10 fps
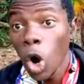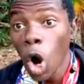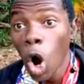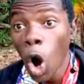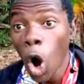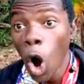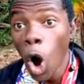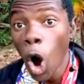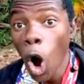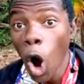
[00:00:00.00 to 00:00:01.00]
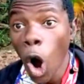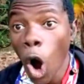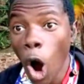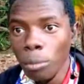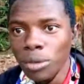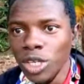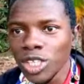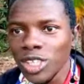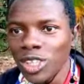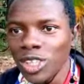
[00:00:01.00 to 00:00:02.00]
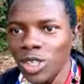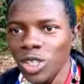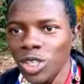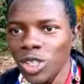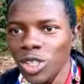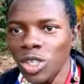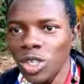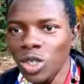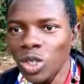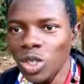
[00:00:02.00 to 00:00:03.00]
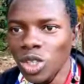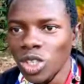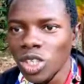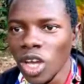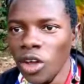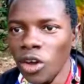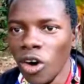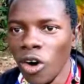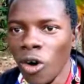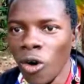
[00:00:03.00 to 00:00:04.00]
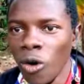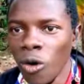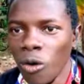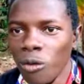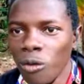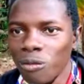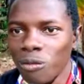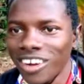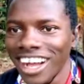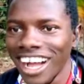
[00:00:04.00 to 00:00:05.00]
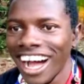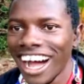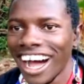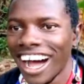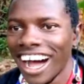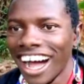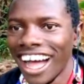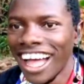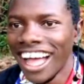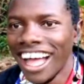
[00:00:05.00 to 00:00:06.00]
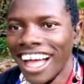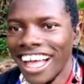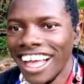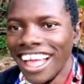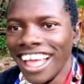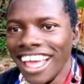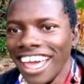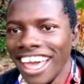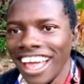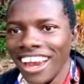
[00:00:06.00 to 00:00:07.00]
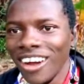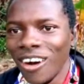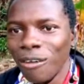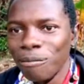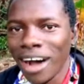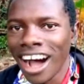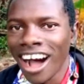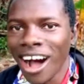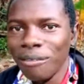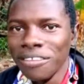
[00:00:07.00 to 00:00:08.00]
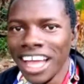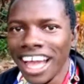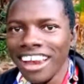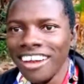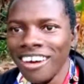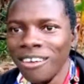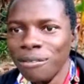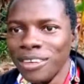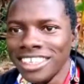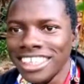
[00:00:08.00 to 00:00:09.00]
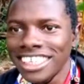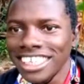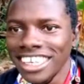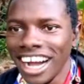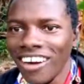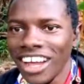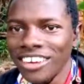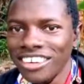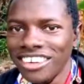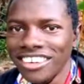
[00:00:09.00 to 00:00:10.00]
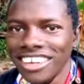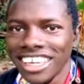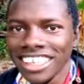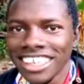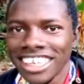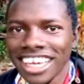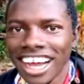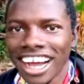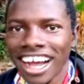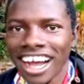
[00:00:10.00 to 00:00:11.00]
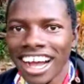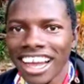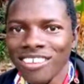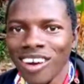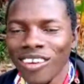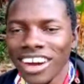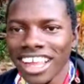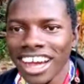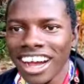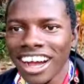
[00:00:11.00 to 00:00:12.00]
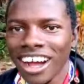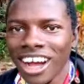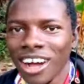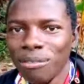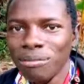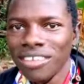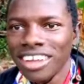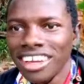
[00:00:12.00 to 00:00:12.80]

Oh, Miss D. Stay home. Hello, Mom. Hello, Miss D. How are you doing, dear? You are welcome.